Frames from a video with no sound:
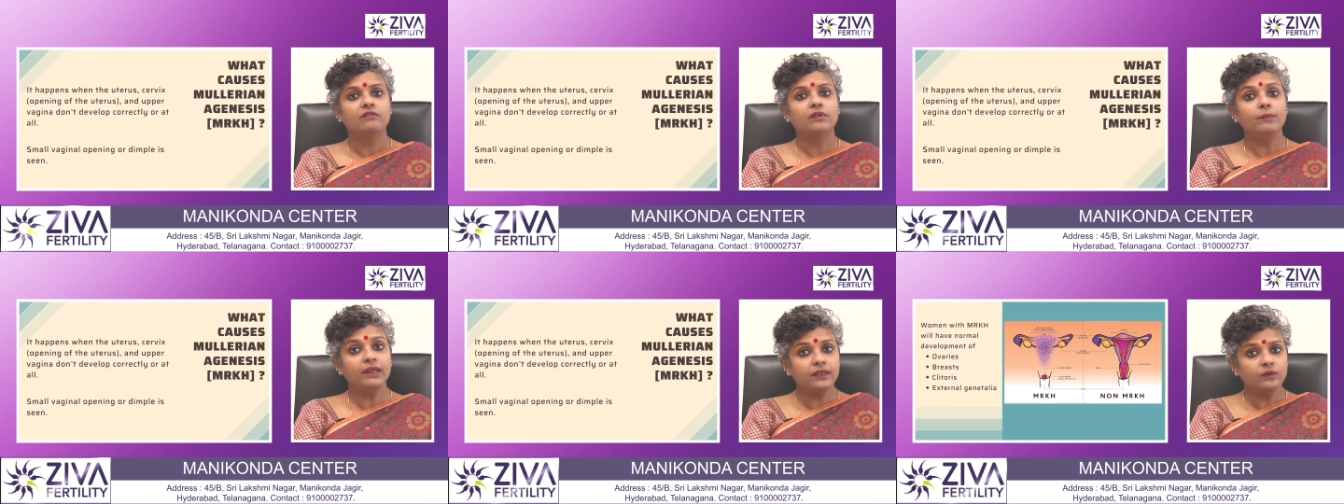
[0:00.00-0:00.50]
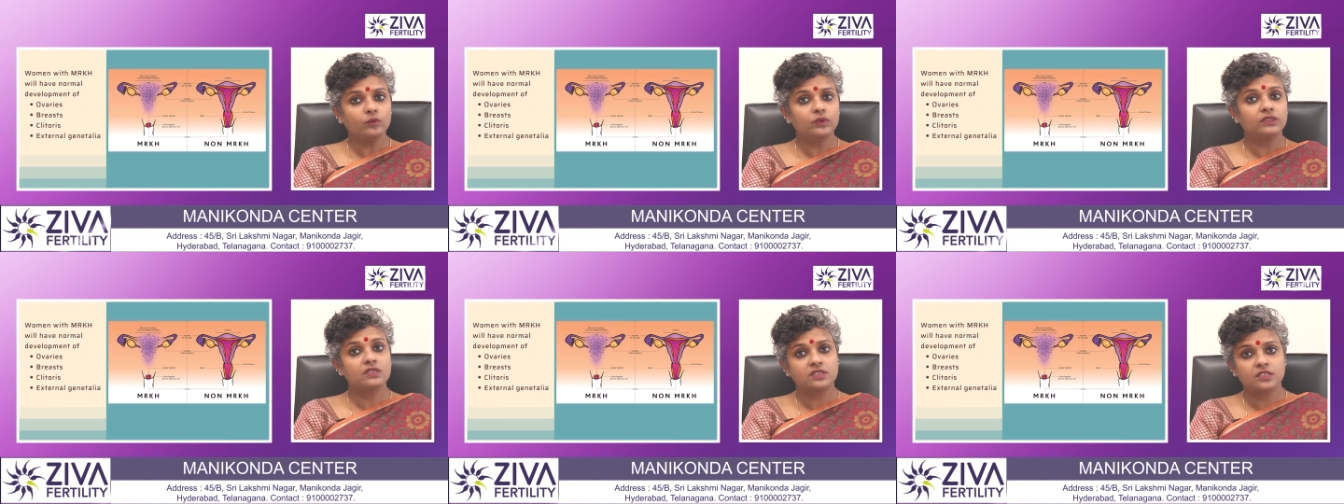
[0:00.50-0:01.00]
Women
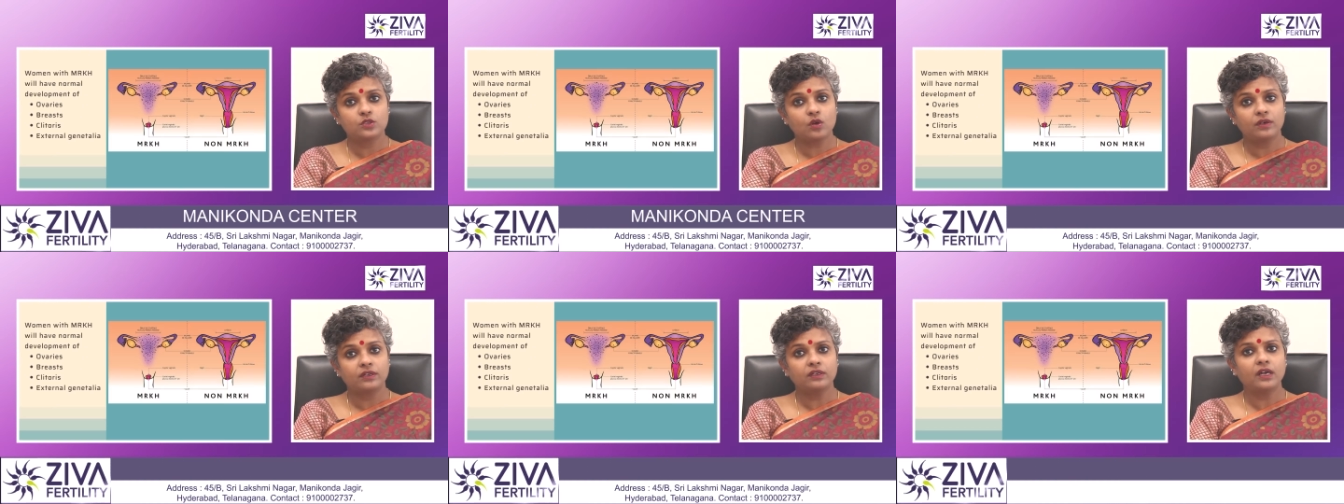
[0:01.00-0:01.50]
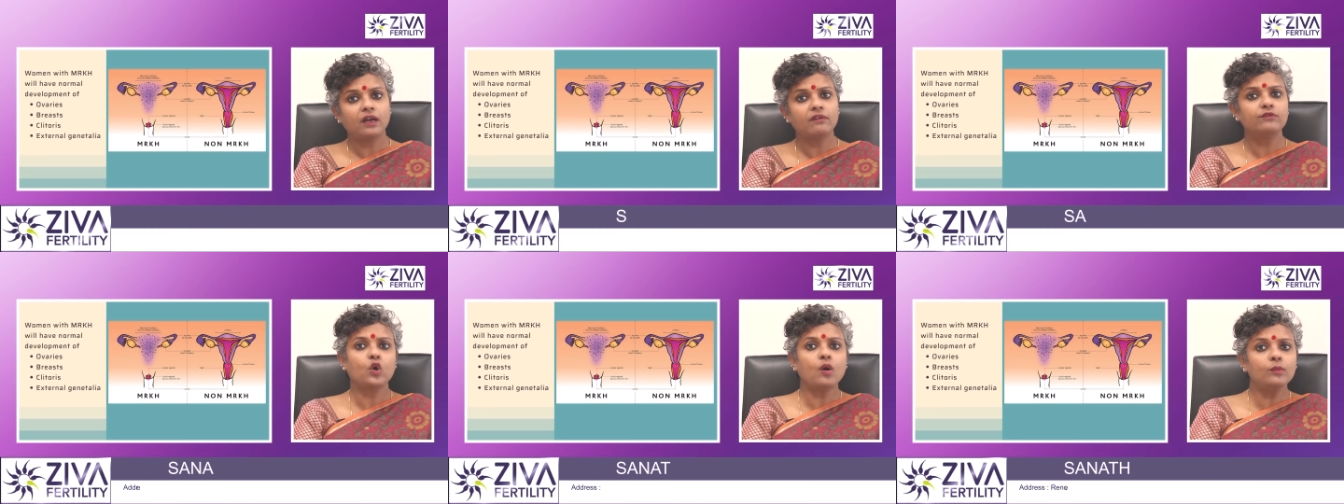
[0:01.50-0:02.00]
with this disorder have
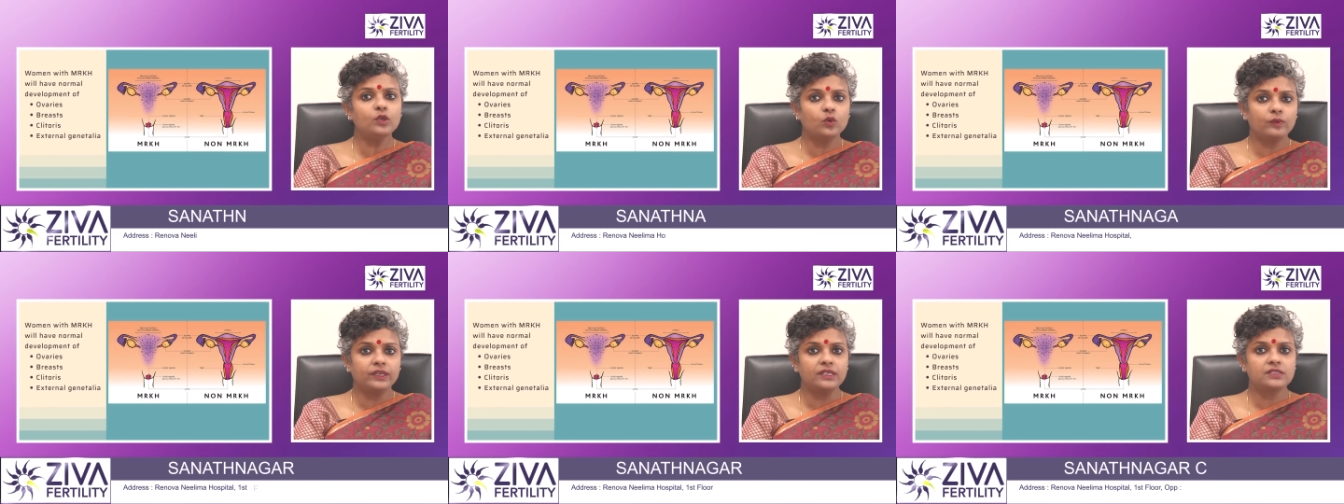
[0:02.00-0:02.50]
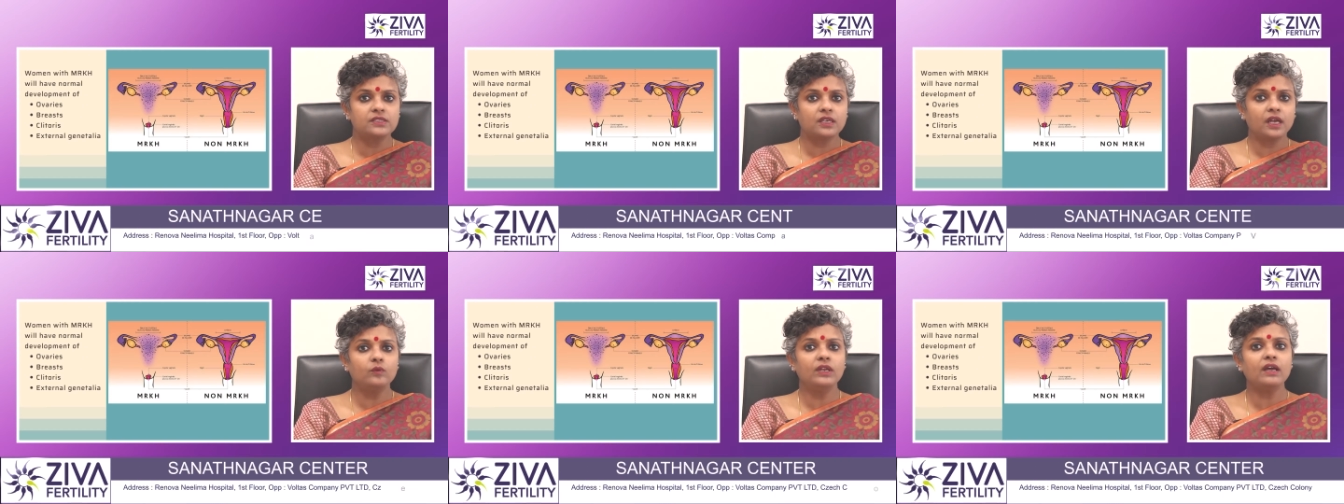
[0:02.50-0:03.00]
normal ovaries
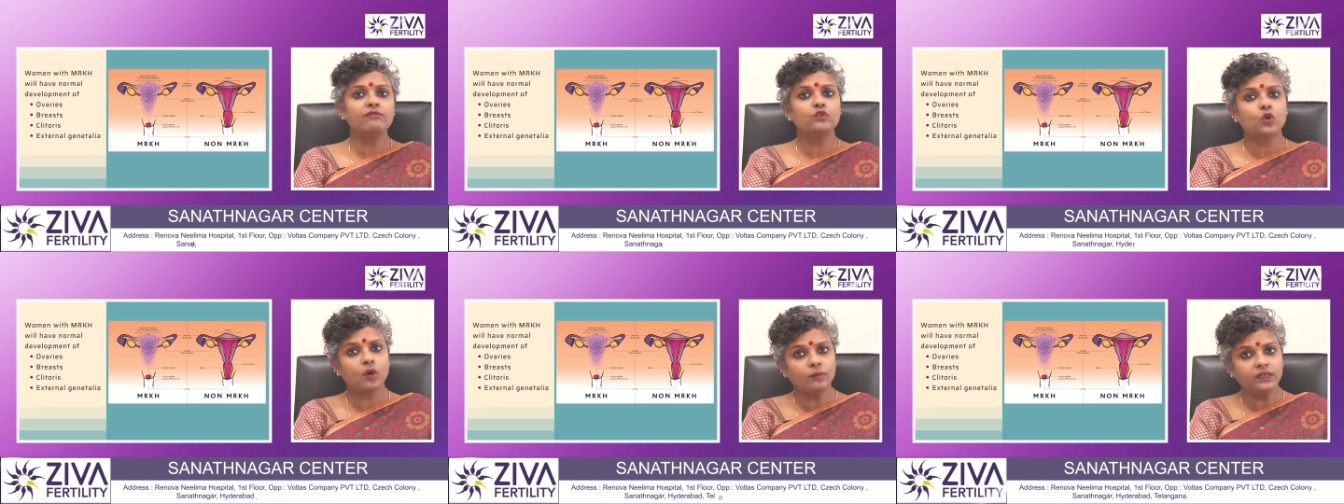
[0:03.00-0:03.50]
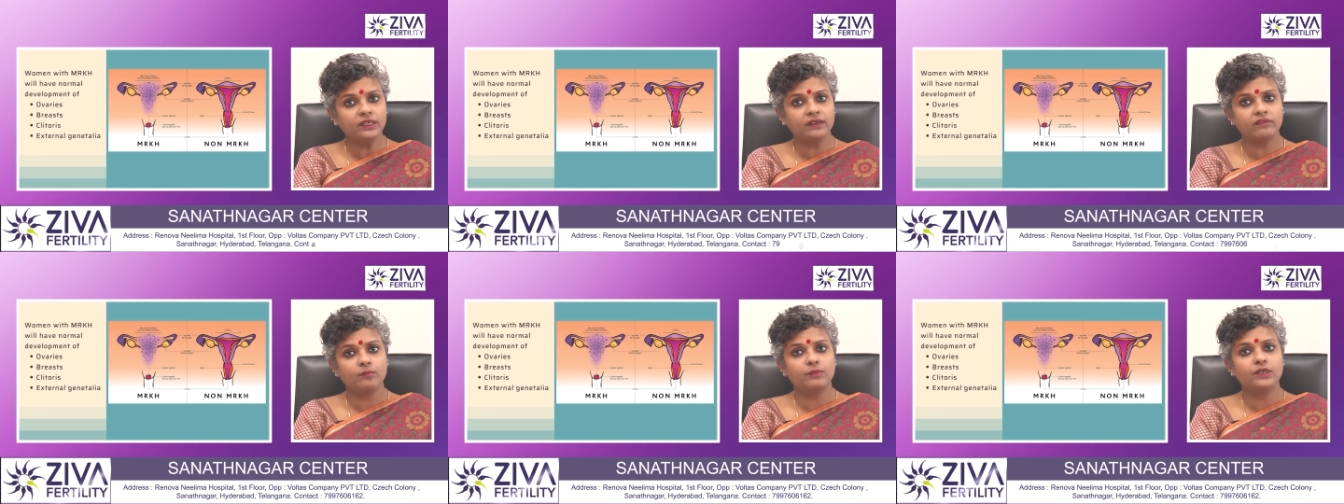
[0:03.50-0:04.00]
and will have normal
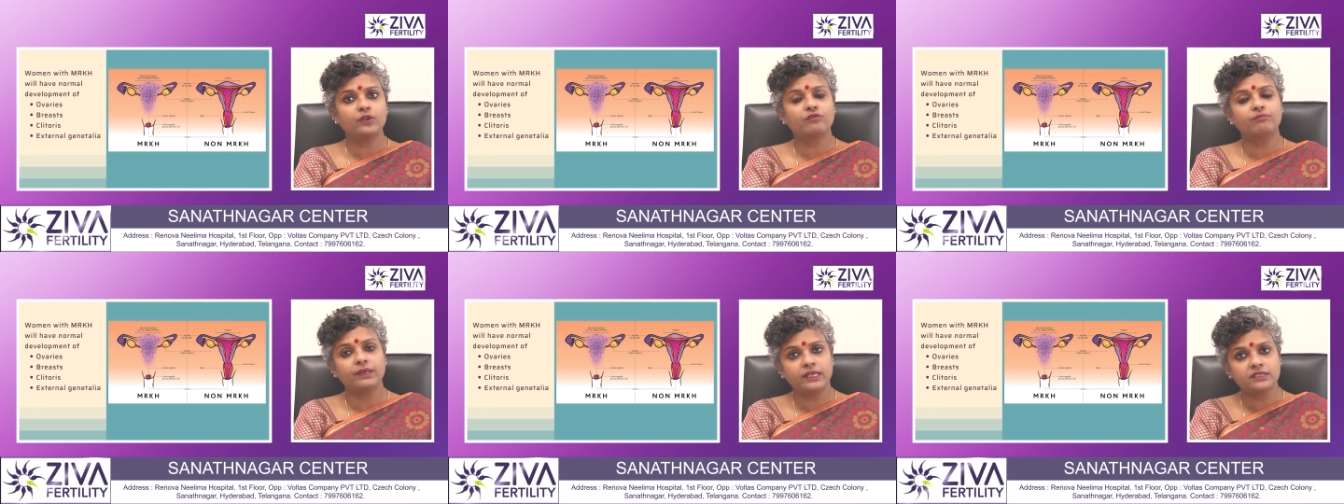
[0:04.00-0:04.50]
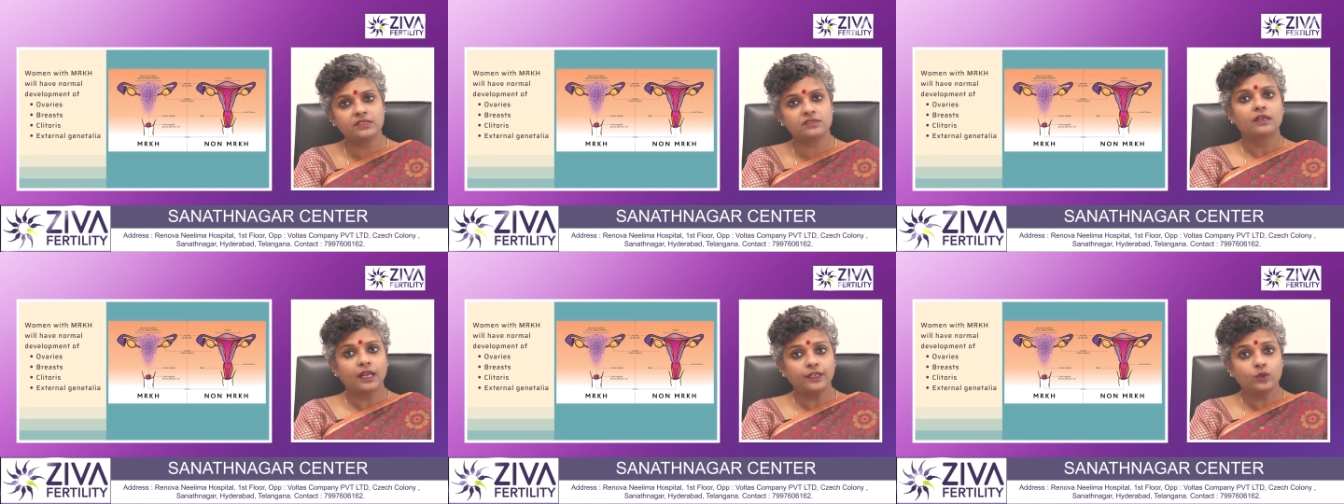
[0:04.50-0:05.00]
development of
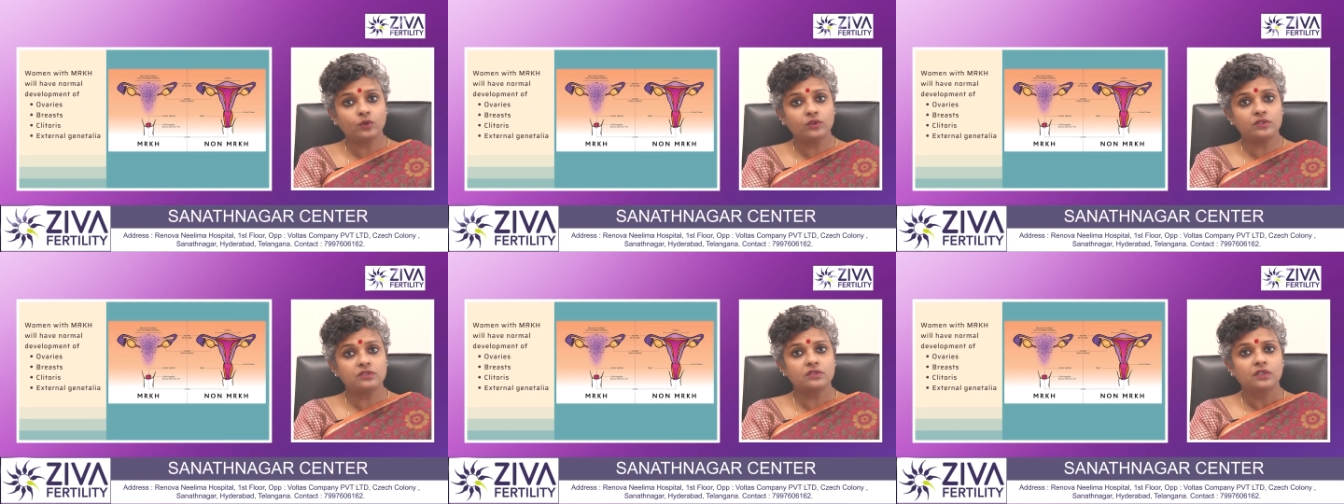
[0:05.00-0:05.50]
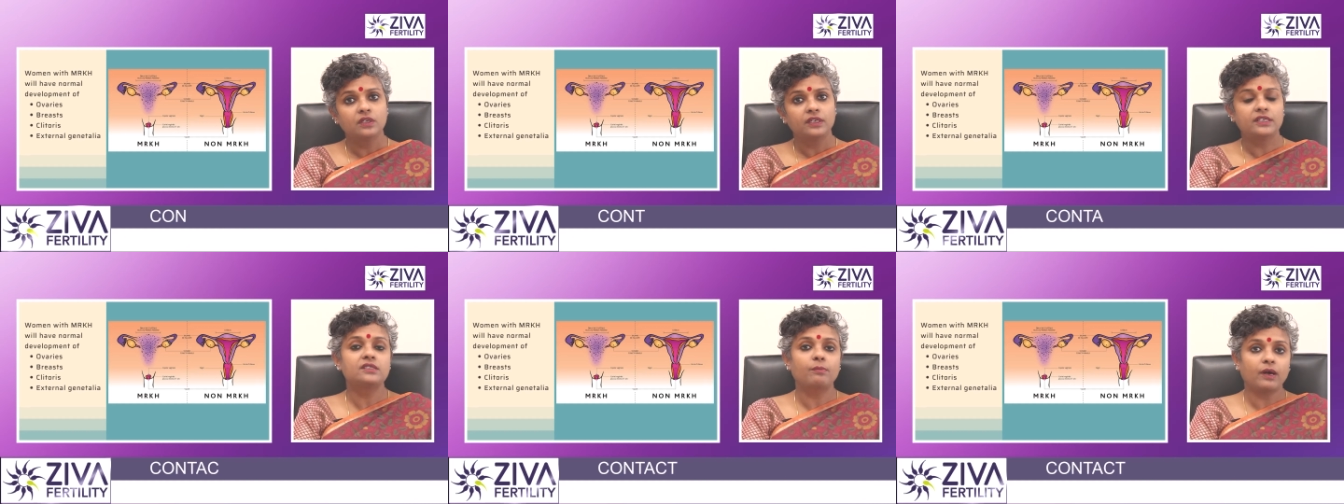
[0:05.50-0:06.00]
breast, clitoris,
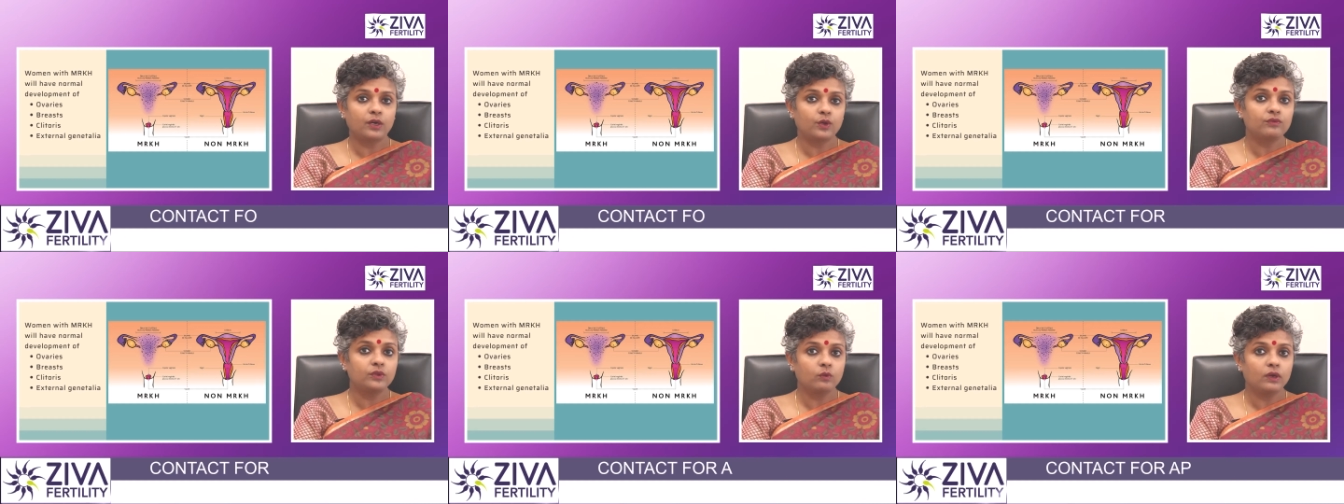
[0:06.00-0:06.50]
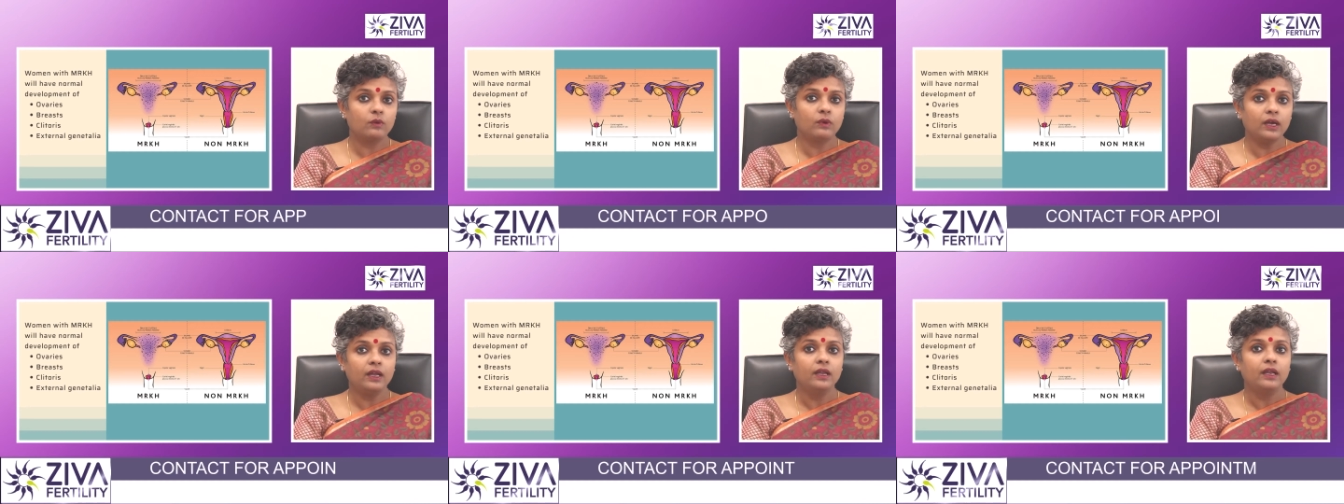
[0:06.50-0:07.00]
it's the part of the vulva